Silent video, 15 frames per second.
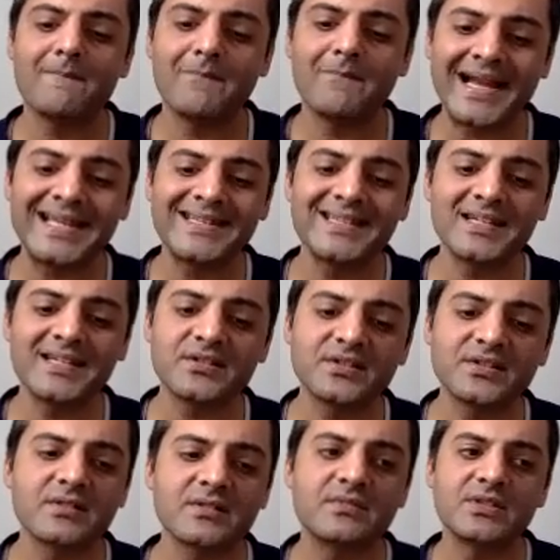binding
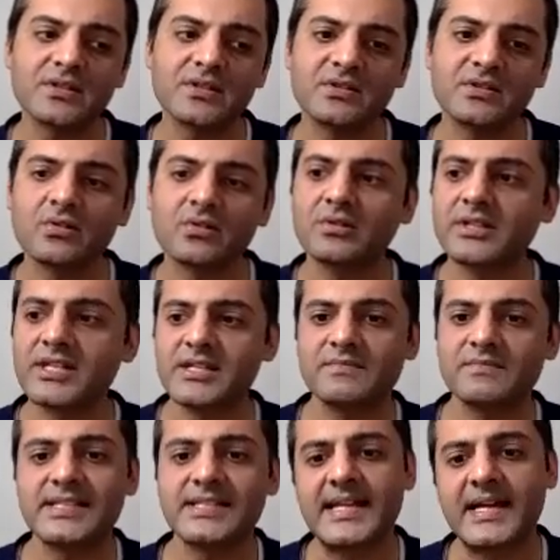instruments control these
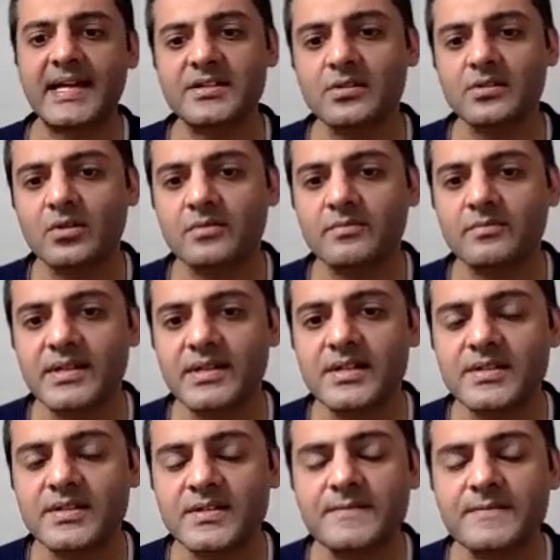multinational
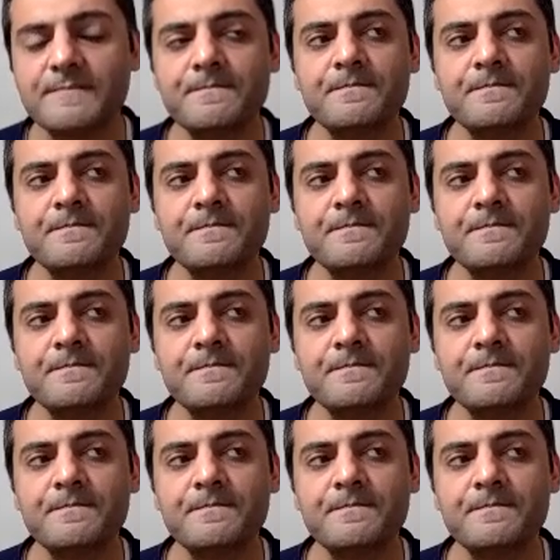corporations,